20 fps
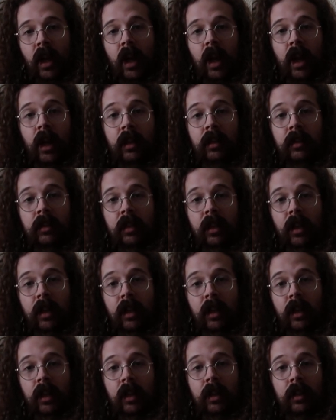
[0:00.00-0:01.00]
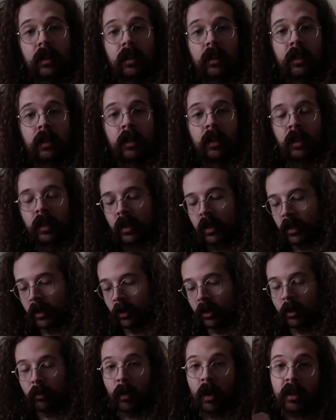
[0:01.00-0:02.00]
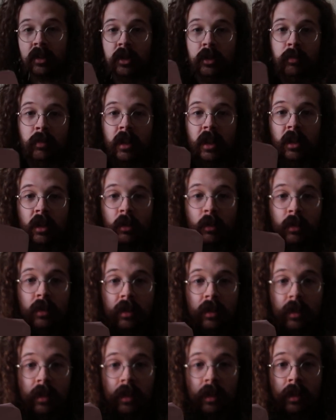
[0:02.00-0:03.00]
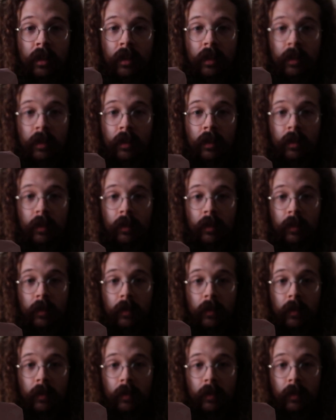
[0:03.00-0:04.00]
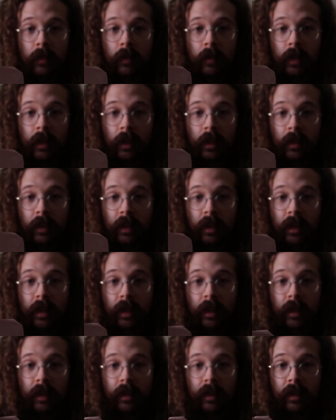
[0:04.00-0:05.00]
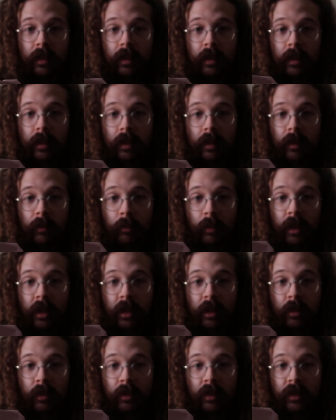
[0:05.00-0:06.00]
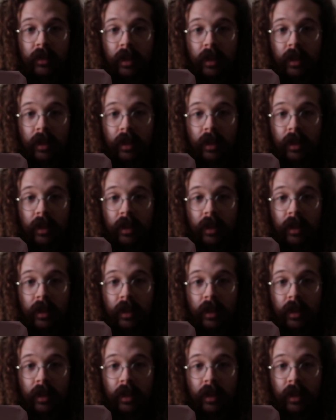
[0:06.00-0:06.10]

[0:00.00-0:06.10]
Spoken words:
The box is pretty cute. Yeah, look at that. Pretty cute.